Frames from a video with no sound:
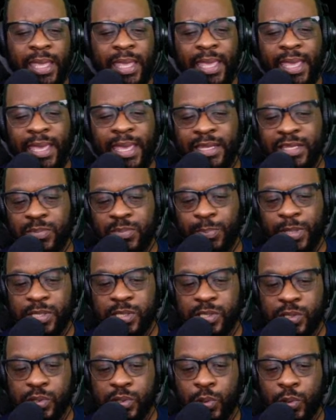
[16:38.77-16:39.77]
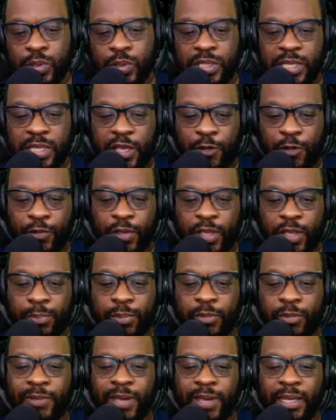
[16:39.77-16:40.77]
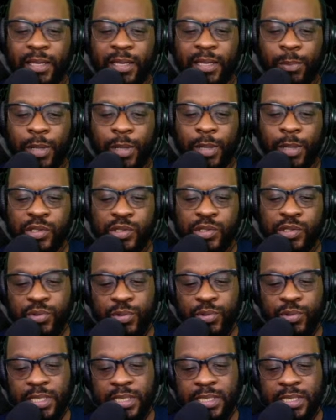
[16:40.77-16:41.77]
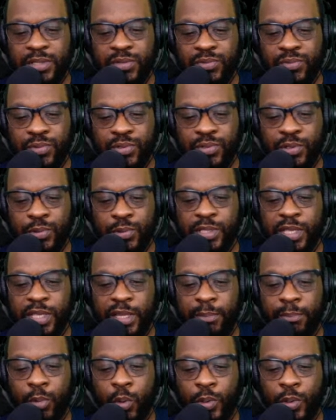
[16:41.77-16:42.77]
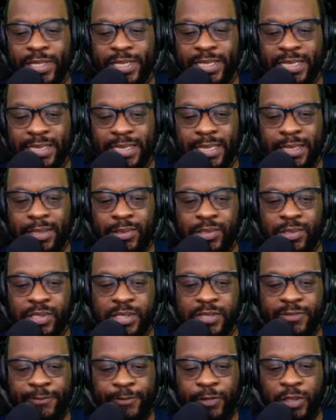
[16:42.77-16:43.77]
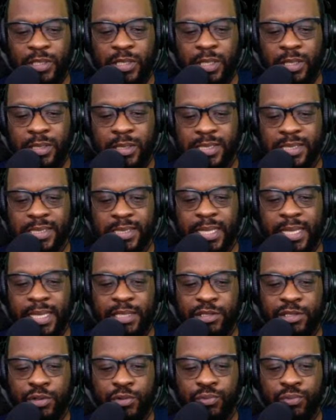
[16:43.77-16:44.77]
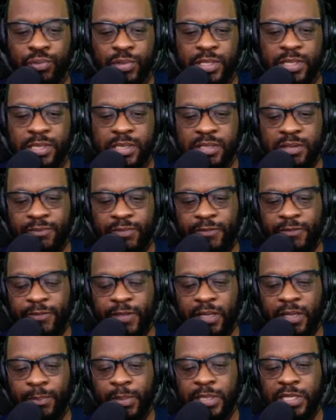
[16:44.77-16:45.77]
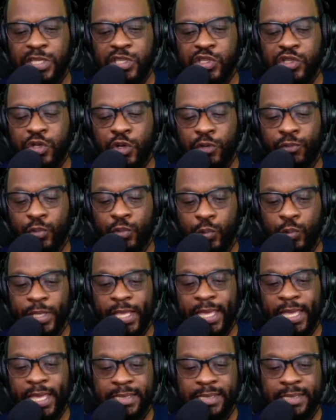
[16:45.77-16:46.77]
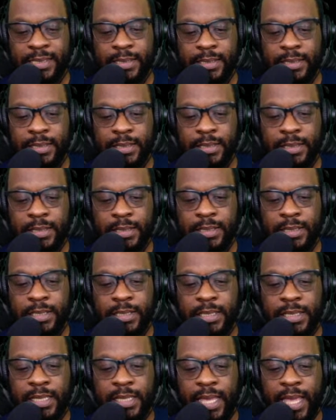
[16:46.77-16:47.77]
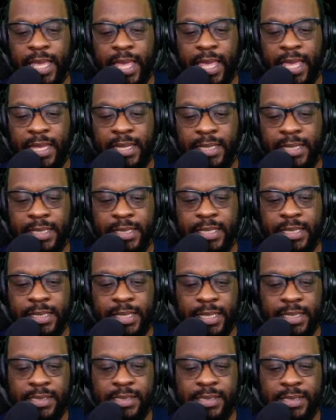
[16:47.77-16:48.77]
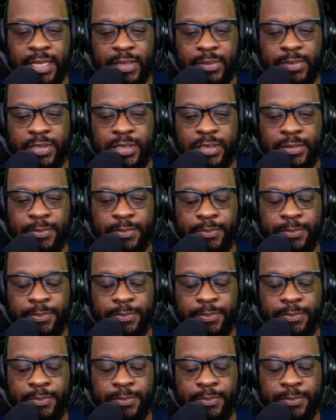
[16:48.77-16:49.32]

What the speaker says: It is best to talk to your healthcare provider about your screening test results in more details to fully understand your risks of developing cervical cancer and the next steps.